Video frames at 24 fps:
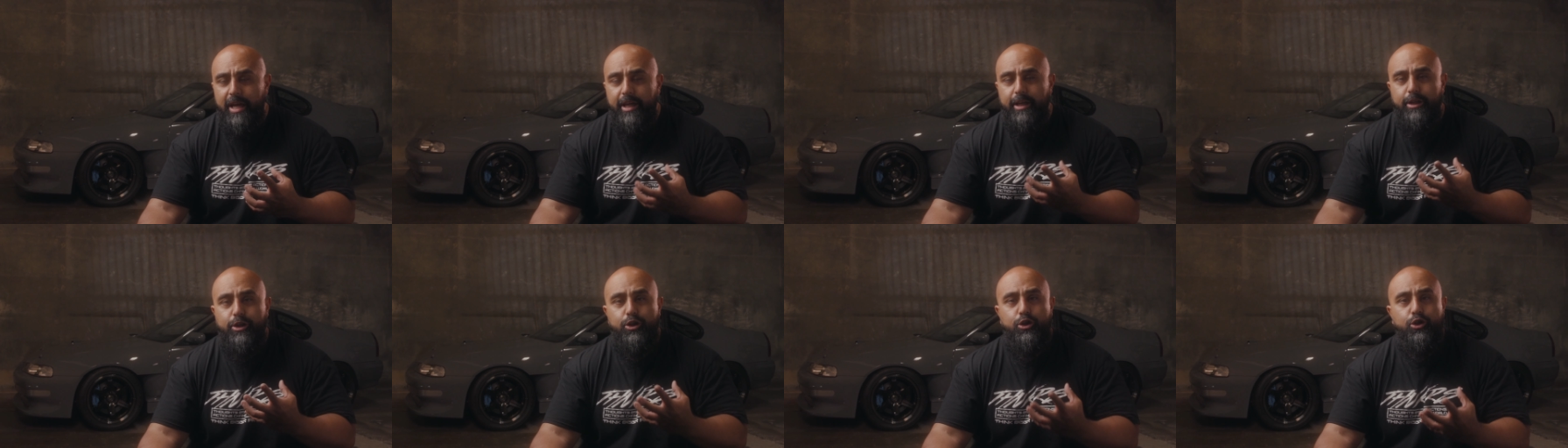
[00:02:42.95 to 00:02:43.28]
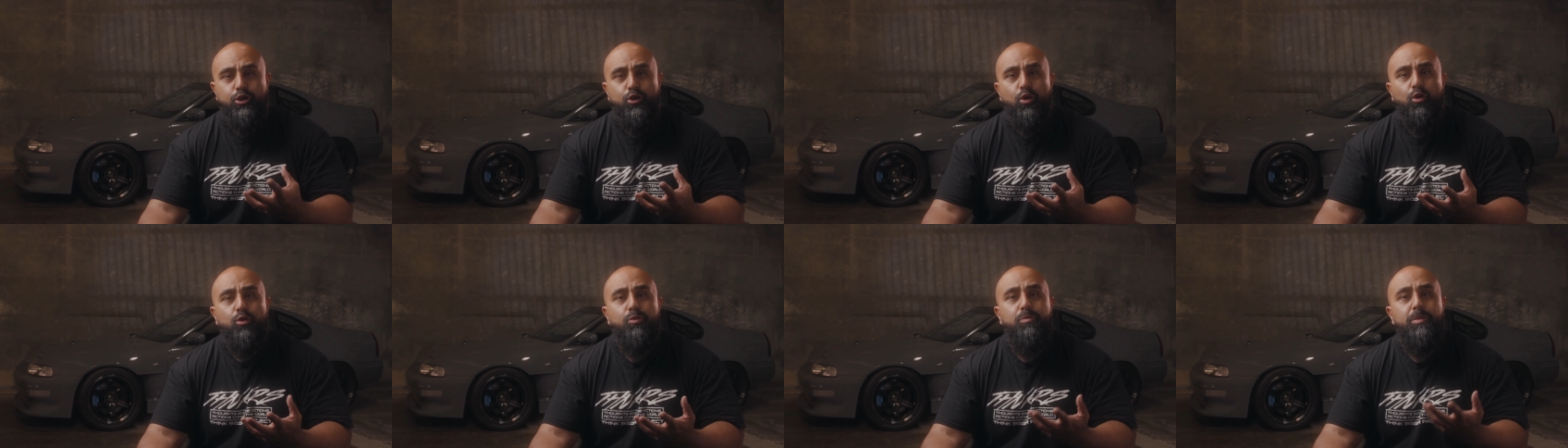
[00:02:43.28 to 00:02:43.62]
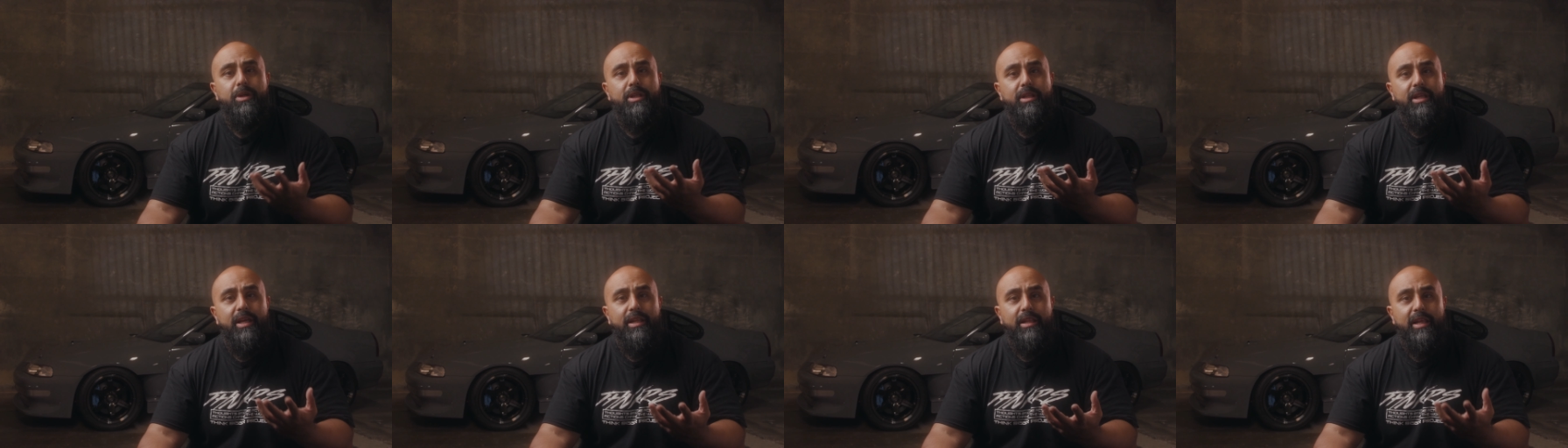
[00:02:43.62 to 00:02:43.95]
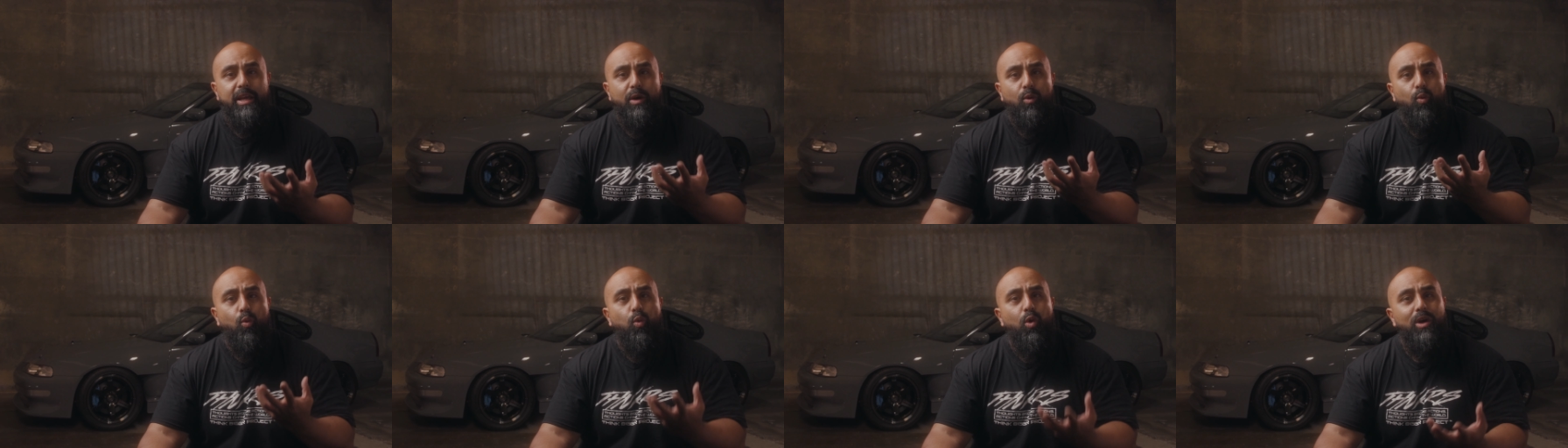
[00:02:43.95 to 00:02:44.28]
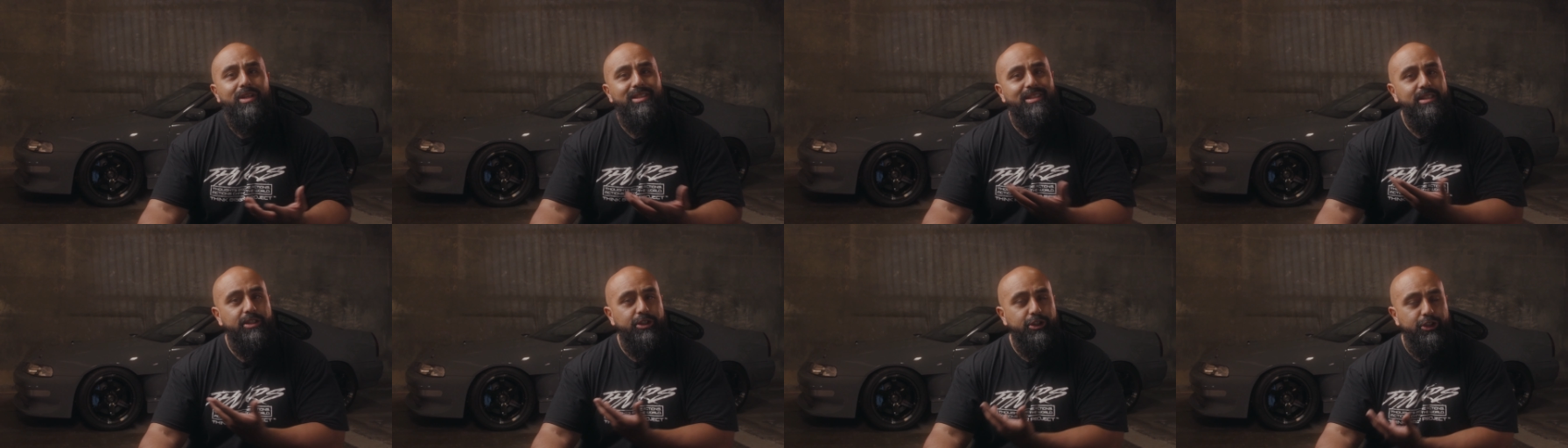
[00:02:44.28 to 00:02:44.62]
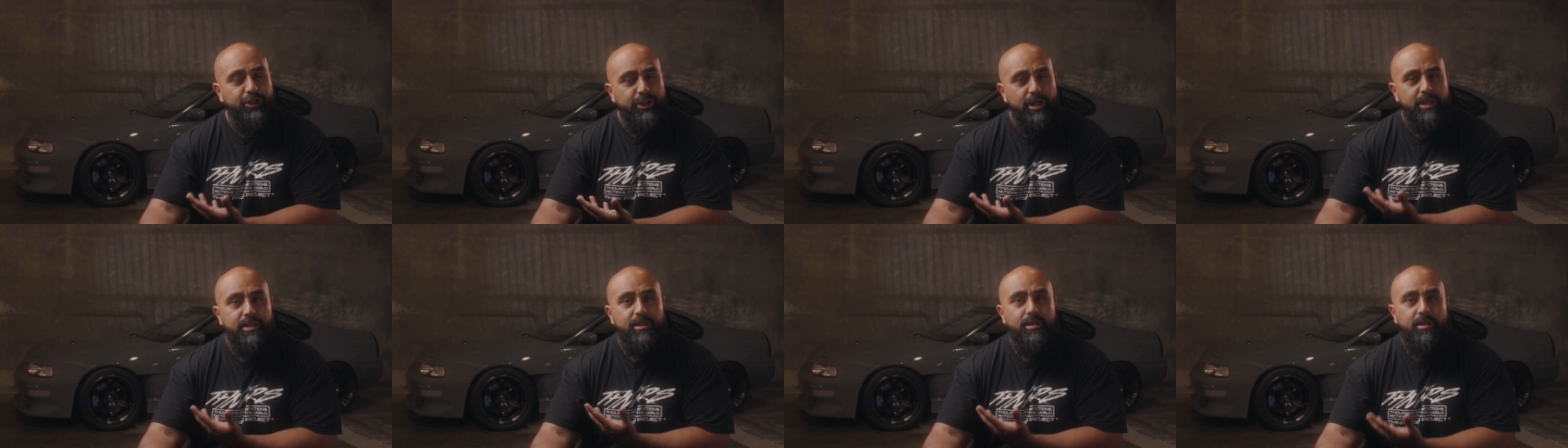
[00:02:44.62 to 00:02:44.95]
it showed me that it wasn't
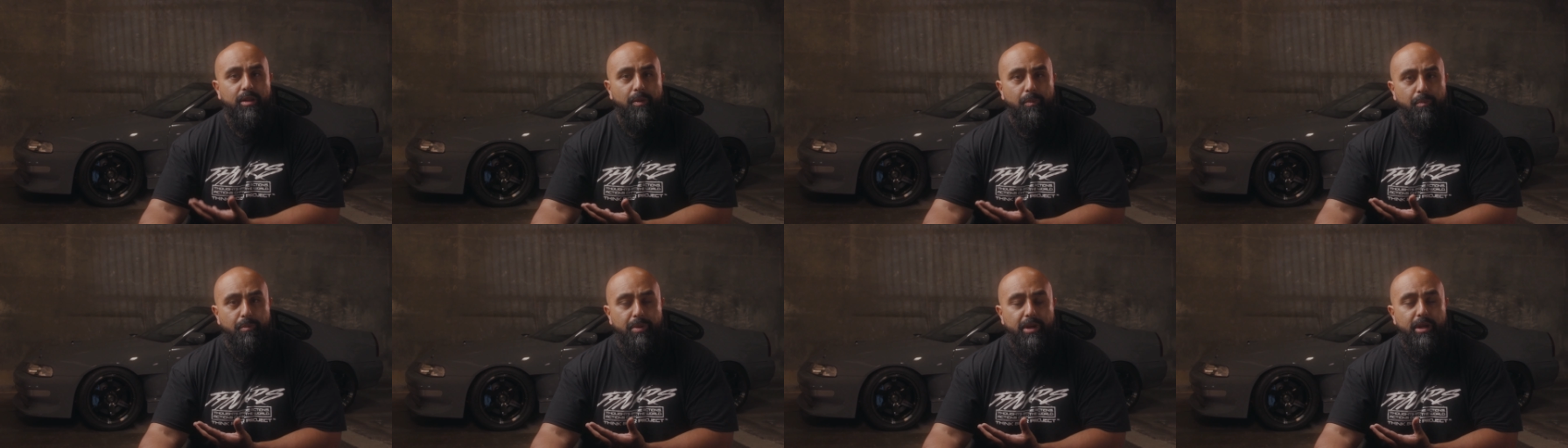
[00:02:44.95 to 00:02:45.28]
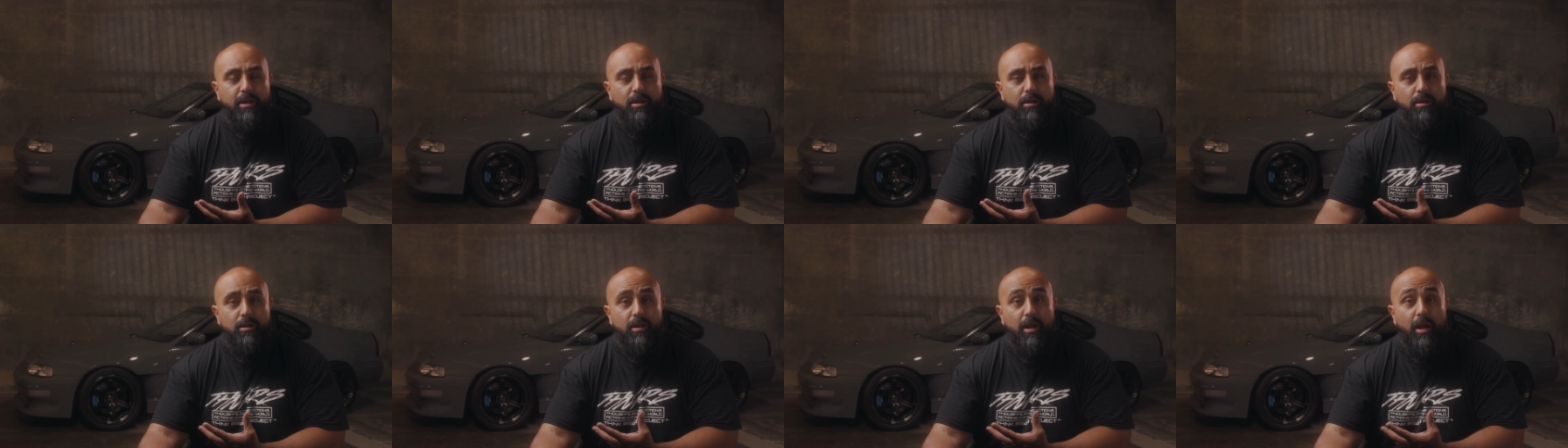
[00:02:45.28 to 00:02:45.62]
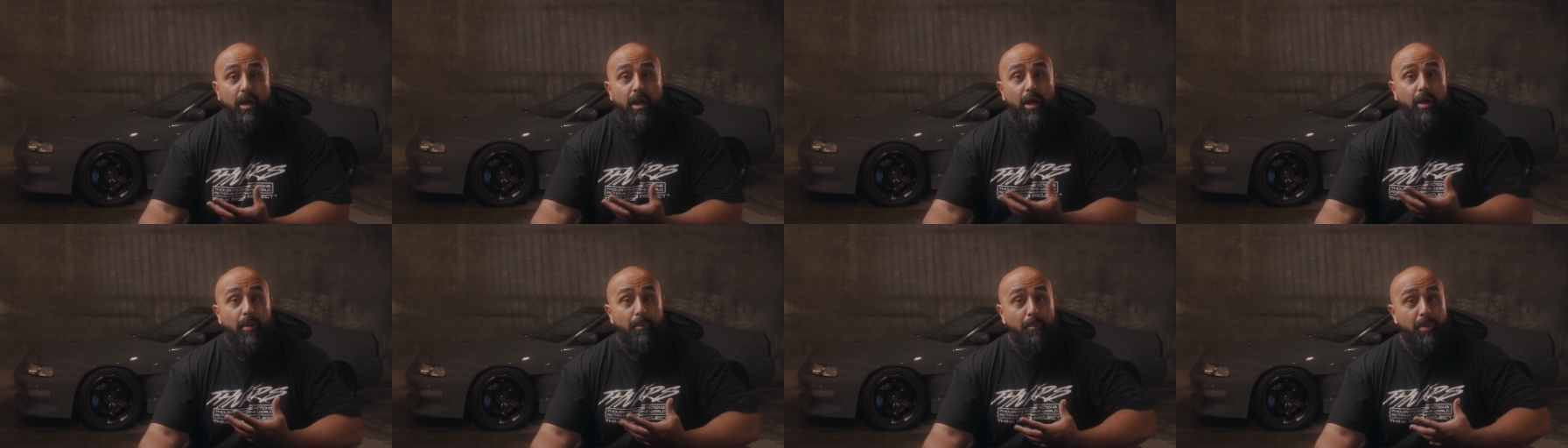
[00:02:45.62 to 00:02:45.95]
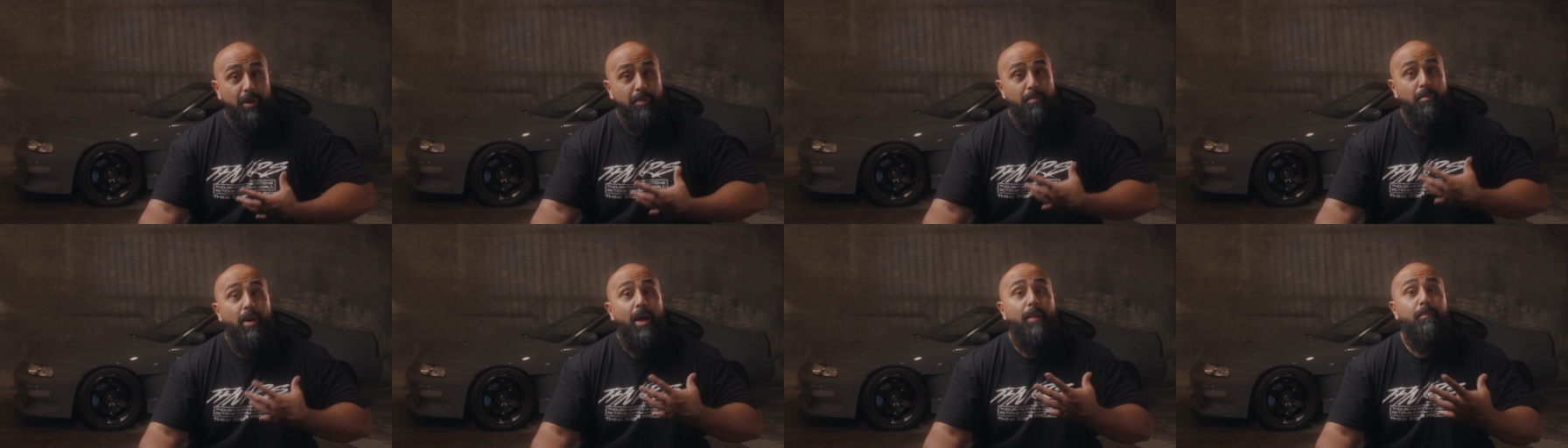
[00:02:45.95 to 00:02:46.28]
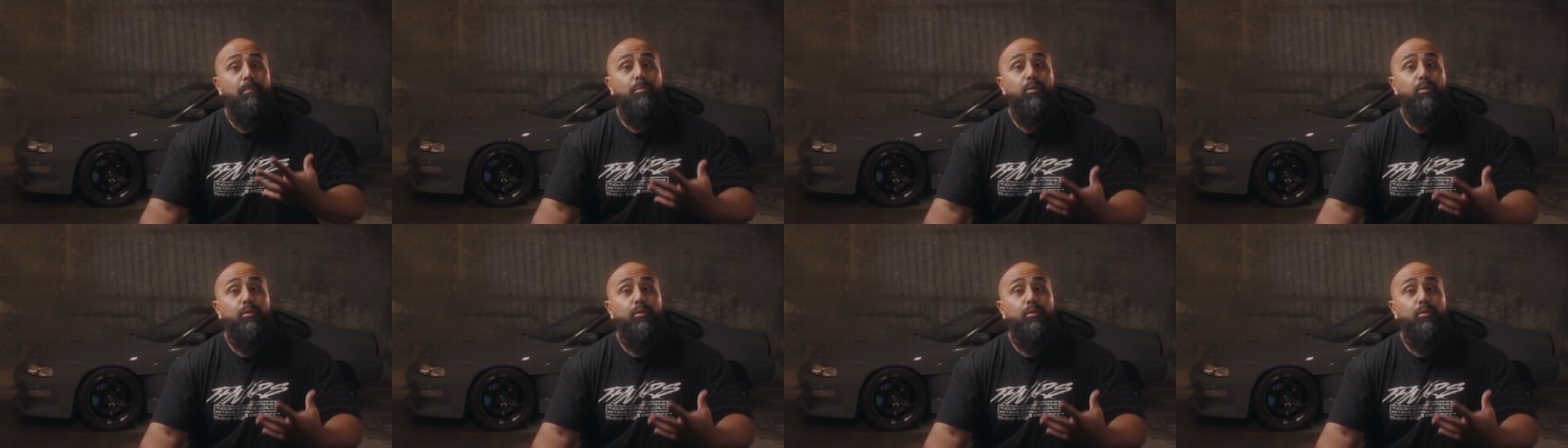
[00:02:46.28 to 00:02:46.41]
just the build, but my